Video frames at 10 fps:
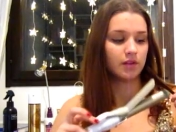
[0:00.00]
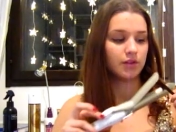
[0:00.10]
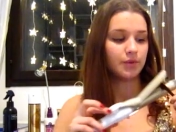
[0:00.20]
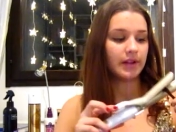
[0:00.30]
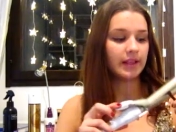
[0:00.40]

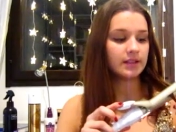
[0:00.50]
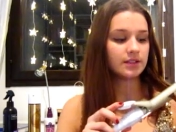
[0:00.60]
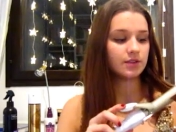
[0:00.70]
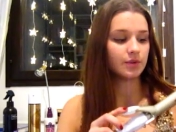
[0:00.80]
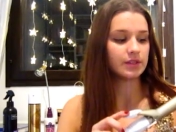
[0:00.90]
So what I like to
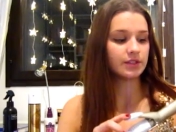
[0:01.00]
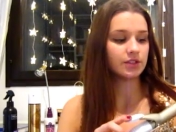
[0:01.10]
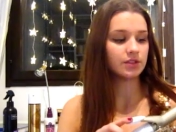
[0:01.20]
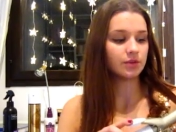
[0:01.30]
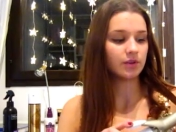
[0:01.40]
do is
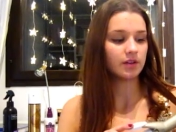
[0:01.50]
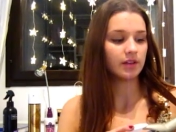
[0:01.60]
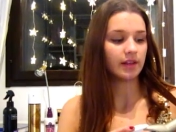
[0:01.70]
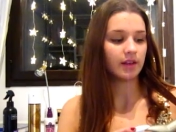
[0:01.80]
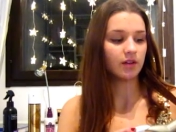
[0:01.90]
just do
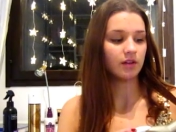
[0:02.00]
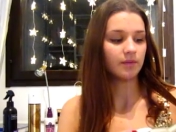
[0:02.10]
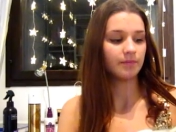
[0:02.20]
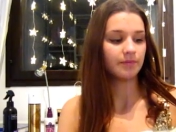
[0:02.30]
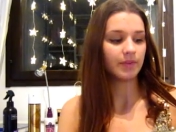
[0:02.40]
like
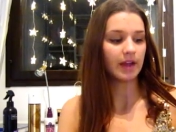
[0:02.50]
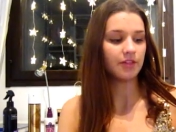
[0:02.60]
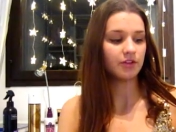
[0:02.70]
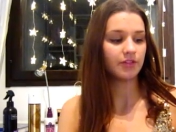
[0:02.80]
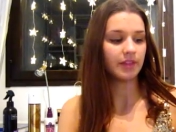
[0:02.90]

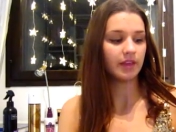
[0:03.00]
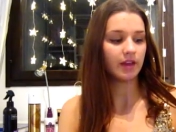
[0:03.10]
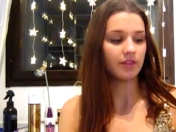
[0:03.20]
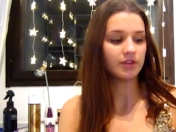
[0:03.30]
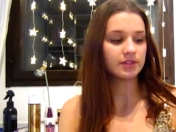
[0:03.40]
either the
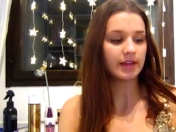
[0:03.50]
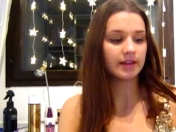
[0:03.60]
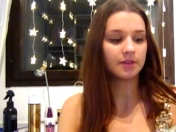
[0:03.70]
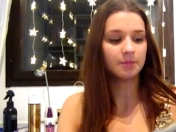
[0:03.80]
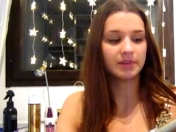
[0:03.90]
other
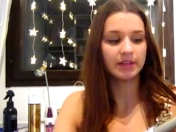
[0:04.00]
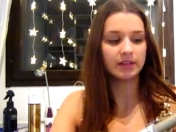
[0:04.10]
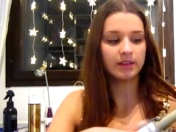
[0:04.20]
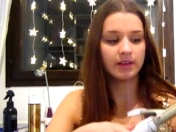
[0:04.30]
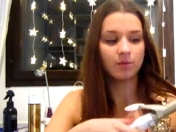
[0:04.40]
side
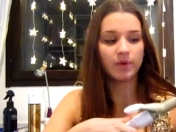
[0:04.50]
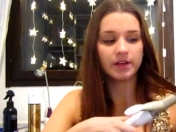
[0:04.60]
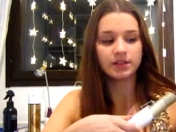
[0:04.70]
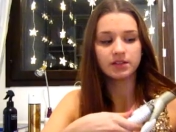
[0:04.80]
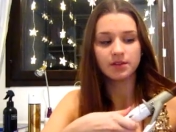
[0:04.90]
completely at
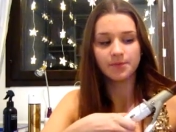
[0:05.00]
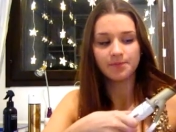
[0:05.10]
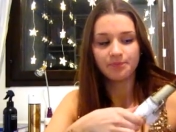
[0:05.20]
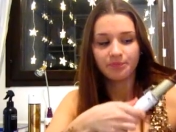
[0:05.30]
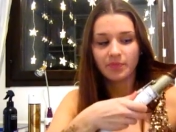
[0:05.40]
once,
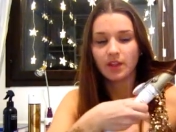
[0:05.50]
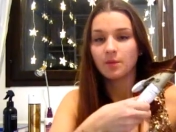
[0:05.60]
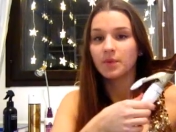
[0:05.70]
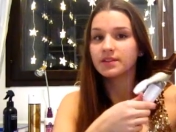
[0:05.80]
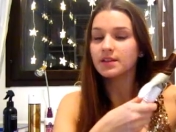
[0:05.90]

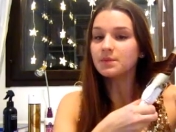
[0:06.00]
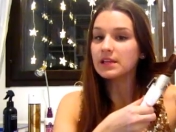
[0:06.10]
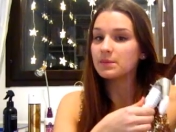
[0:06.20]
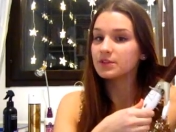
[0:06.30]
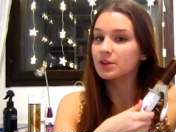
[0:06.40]
but
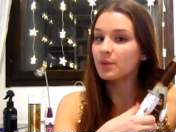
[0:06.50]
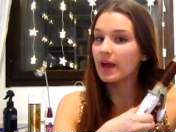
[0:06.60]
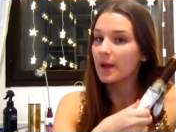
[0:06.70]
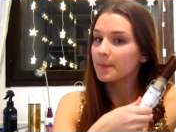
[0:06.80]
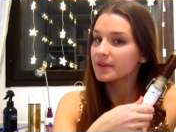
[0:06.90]
sometimes you know what
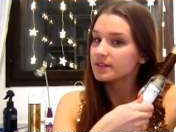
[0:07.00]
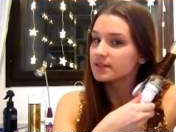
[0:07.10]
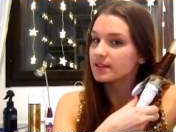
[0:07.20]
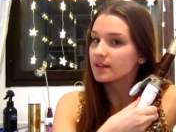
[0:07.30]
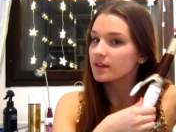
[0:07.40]
happens
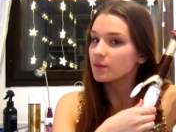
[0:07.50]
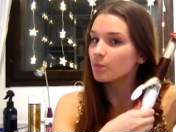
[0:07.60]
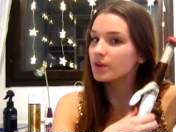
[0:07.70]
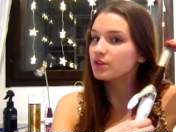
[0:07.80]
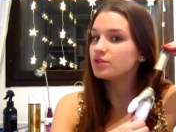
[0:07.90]
is like
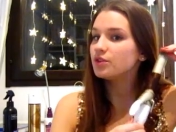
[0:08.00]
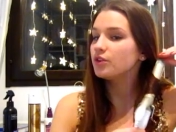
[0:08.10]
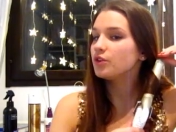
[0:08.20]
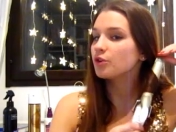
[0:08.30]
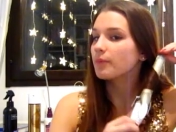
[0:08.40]
when you do
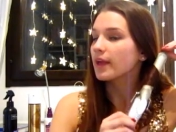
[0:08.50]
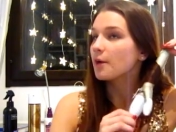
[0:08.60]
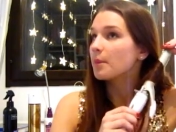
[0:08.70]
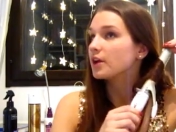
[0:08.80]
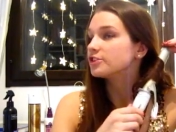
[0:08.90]
your
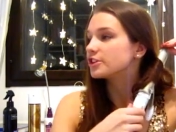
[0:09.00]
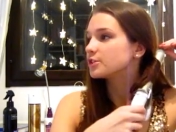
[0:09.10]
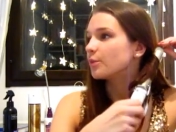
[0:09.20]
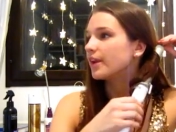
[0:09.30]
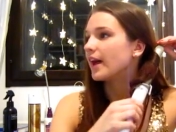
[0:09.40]
makeup on
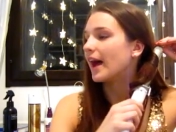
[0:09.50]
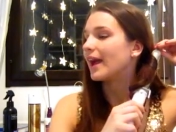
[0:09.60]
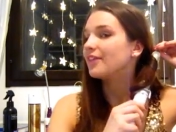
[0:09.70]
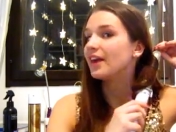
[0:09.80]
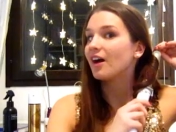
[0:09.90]
just one
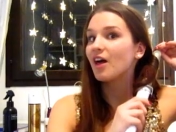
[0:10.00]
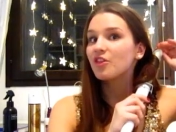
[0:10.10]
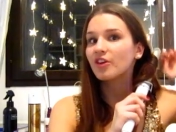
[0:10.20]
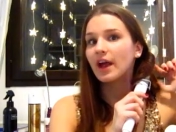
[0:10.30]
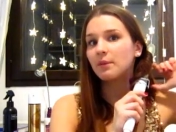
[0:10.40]
eye, the
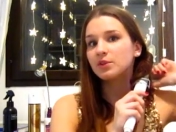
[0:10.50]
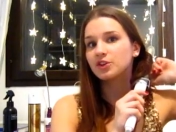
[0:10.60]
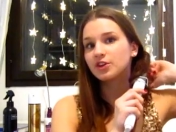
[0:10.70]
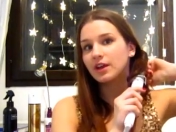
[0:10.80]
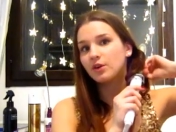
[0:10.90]
other eye will
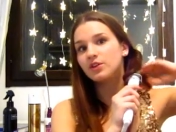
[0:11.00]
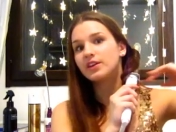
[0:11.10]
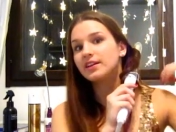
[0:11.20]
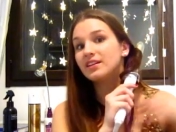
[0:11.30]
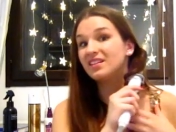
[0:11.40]
turn out
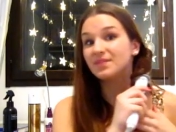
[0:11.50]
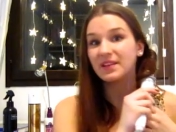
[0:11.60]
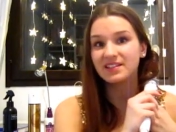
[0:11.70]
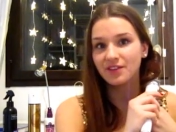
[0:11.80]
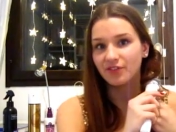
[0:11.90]
looking a little
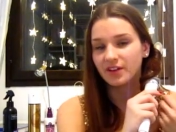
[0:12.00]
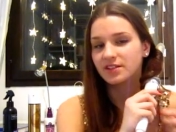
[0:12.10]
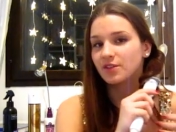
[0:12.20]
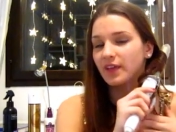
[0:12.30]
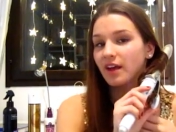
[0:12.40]
bit different.
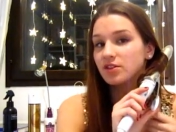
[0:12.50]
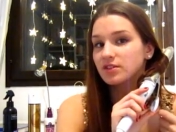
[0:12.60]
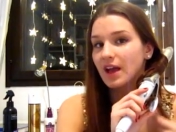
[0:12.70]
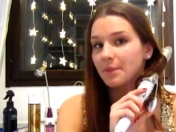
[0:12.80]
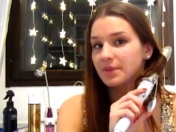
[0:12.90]
So that
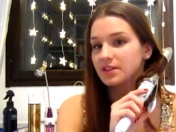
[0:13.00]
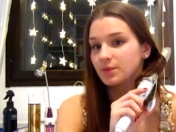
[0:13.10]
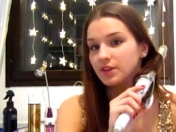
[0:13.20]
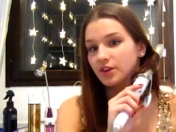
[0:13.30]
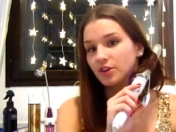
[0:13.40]
also happens
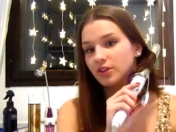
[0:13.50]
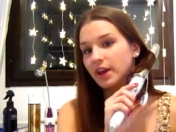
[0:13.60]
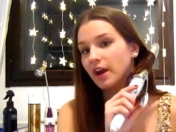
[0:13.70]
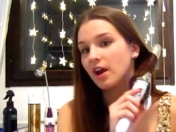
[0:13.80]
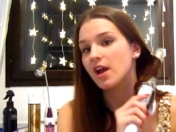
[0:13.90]
when you curl your
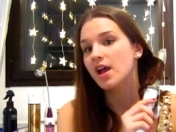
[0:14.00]
hair.